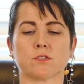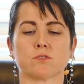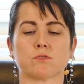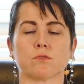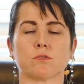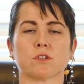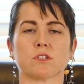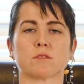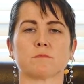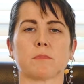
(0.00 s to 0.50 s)
a
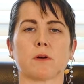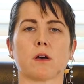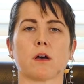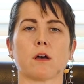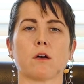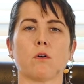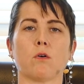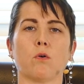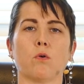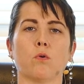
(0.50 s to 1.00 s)
sore
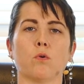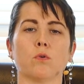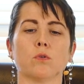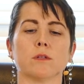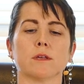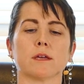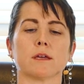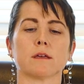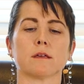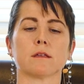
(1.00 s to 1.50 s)
spot,
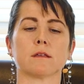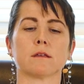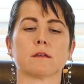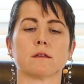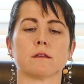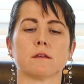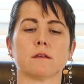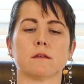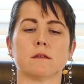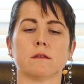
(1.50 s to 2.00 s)
hold it,
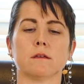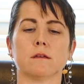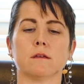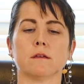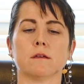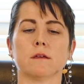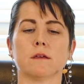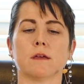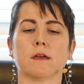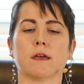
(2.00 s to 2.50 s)

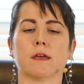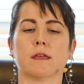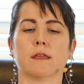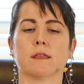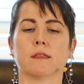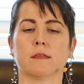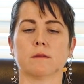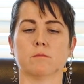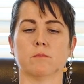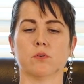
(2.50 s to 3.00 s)

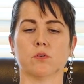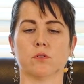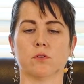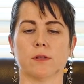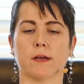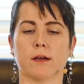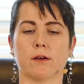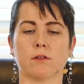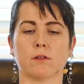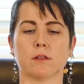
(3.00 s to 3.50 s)
and
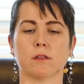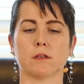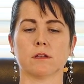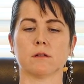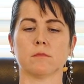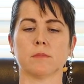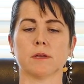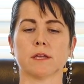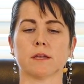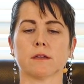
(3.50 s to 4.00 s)
pull out a
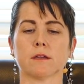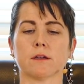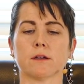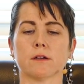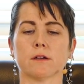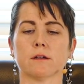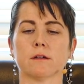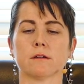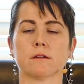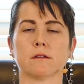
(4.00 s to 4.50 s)
little bit here.
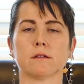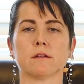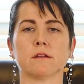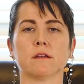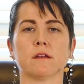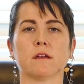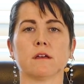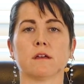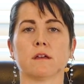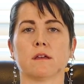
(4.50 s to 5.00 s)

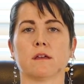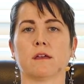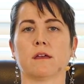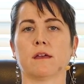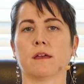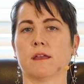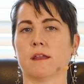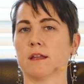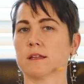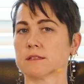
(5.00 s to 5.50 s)

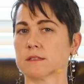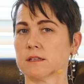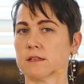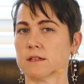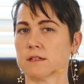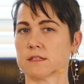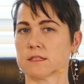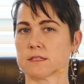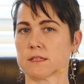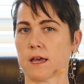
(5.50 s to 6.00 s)
And as a
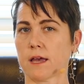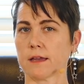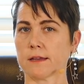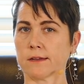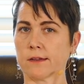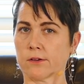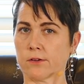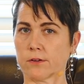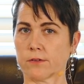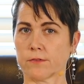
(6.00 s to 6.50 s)
little side
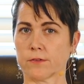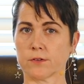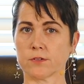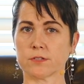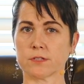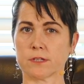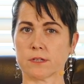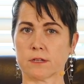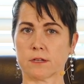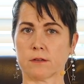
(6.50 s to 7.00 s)
note, if you're
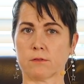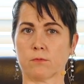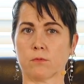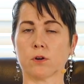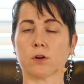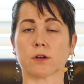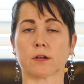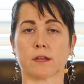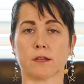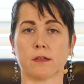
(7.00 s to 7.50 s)
sitting at
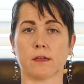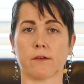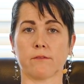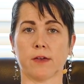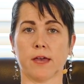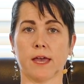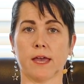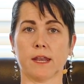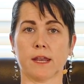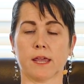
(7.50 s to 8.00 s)
work and you have
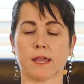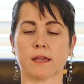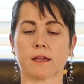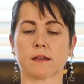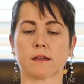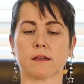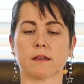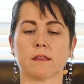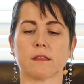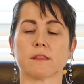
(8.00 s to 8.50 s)
a headache,
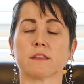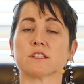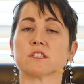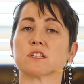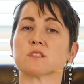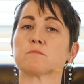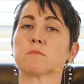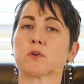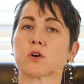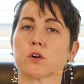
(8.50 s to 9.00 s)
this
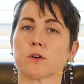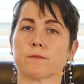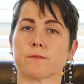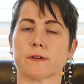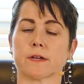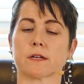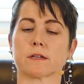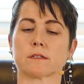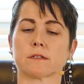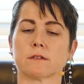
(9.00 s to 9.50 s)
is
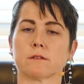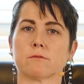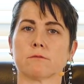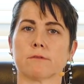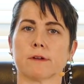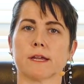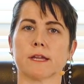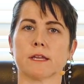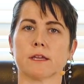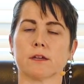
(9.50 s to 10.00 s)
perfect
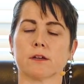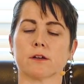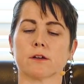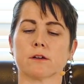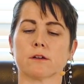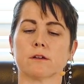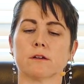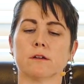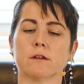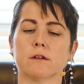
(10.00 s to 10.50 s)
right
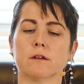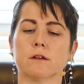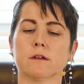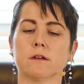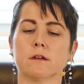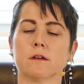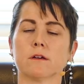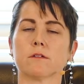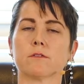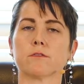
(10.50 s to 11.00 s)
here
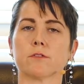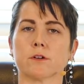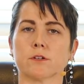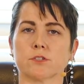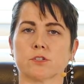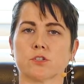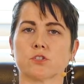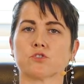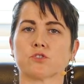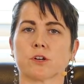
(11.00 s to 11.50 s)
for
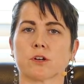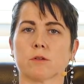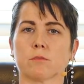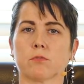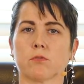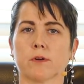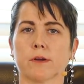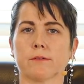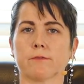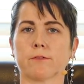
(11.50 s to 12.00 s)
as a trigger
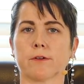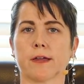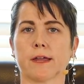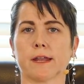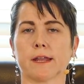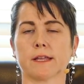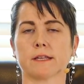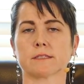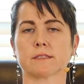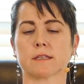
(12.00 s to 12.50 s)
point for
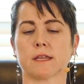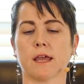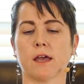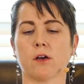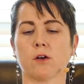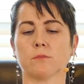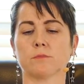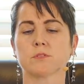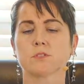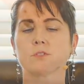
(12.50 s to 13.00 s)
headaches. It
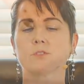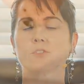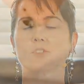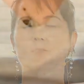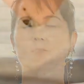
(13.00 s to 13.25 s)
helps. You can